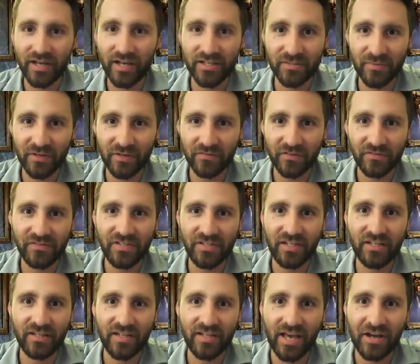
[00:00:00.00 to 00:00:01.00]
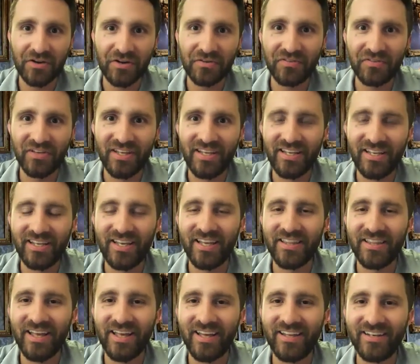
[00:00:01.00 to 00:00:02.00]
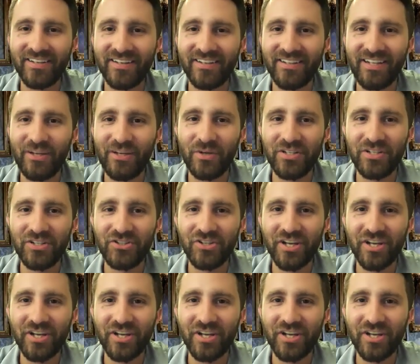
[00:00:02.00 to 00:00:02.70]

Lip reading: had his MiG-15 out of. And then he went to